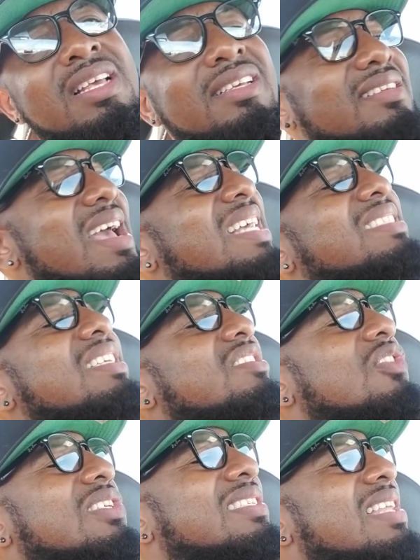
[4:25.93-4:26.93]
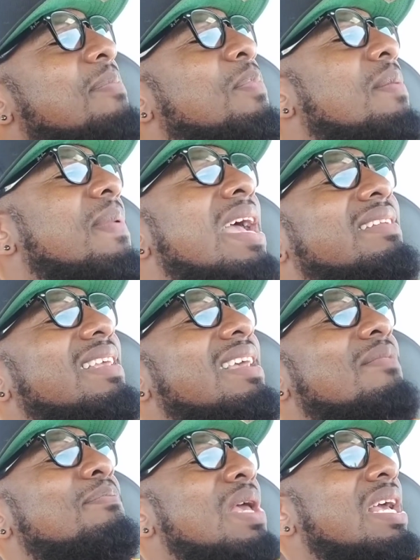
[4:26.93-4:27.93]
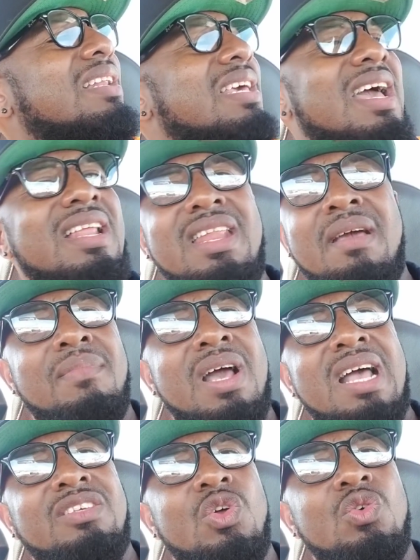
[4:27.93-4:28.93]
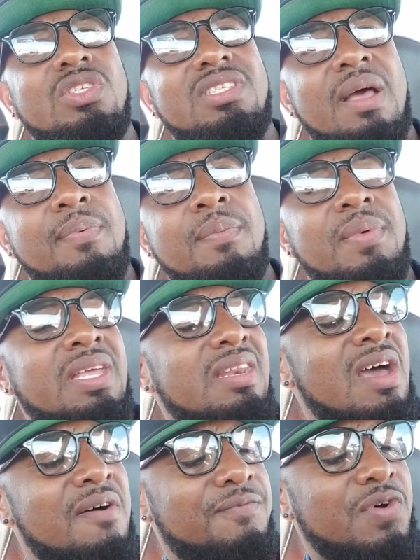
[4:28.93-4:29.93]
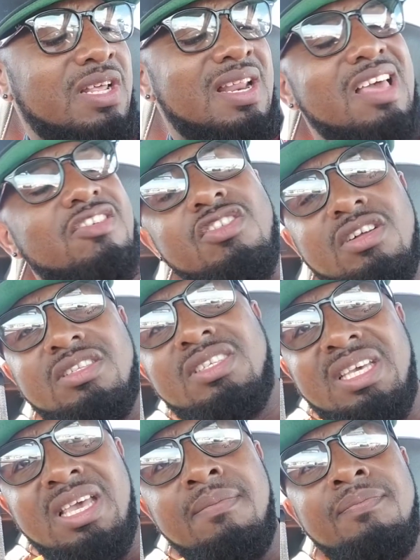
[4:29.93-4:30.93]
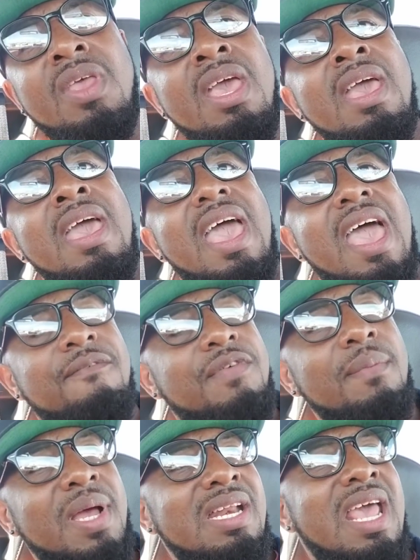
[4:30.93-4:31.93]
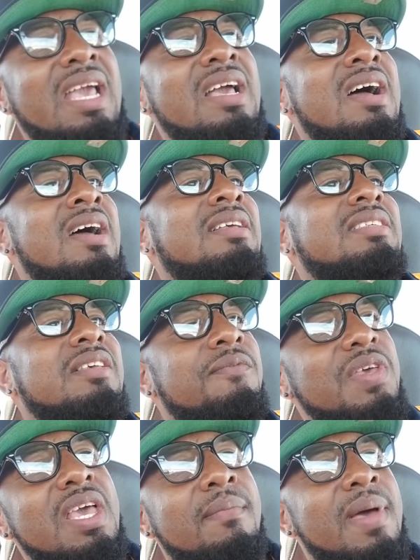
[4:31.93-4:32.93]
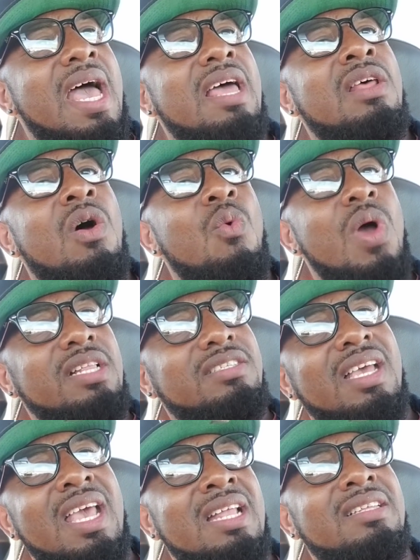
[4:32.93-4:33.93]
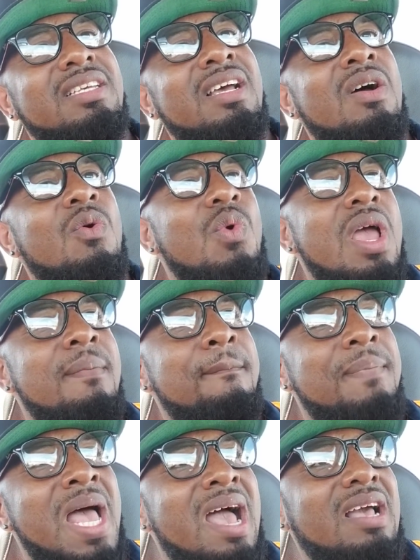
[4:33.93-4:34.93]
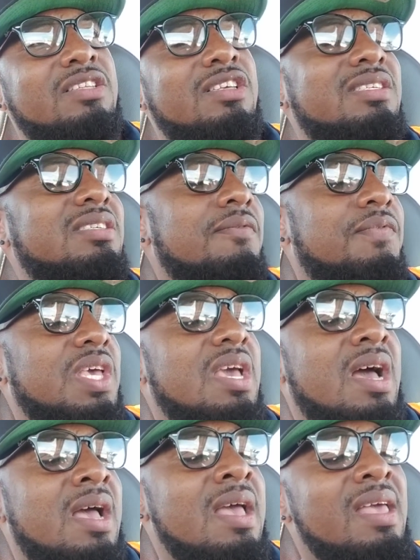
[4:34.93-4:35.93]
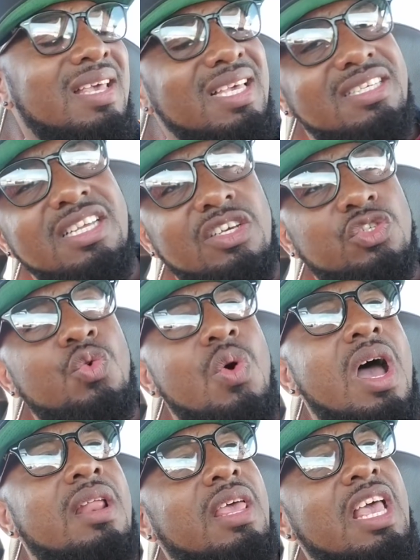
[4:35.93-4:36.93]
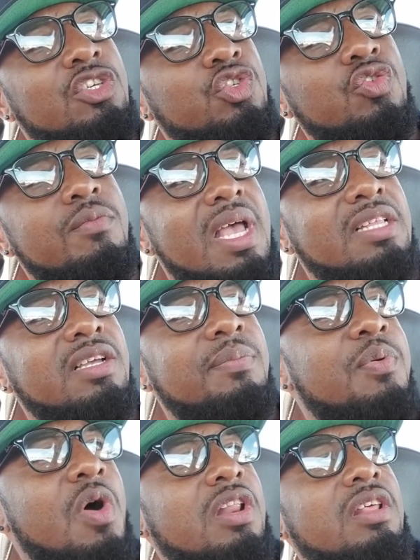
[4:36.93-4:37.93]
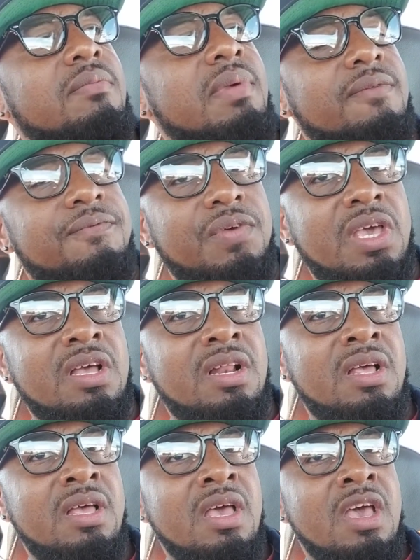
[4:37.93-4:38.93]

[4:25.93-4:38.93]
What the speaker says: These guys need to step up. I think Biglia and them guys don't step up enough for the national team. Ever Benega, Sevilla man, went to Inter, went back to Sevilla. He's in the squad, instrumental part of the midfield.